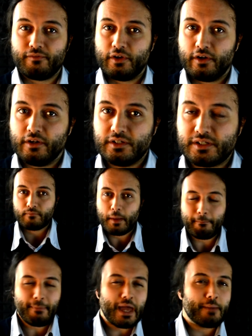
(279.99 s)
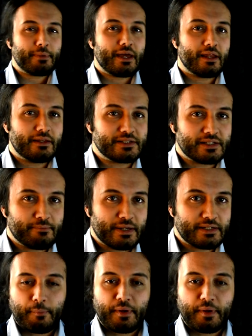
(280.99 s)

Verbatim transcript: learned, maybe a little bit.